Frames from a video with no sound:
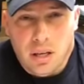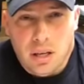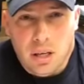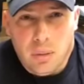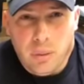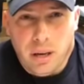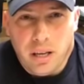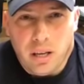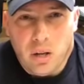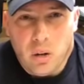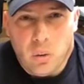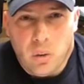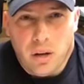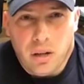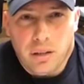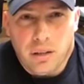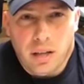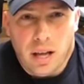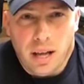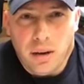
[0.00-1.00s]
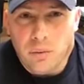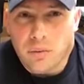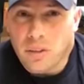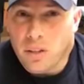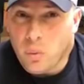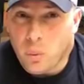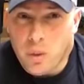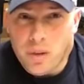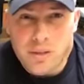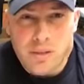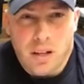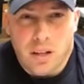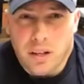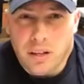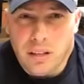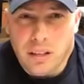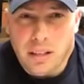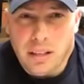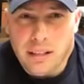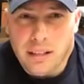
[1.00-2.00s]
You might go on, I don't think we sell
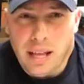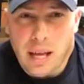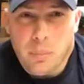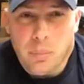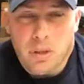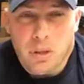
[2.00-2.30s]
anything like that,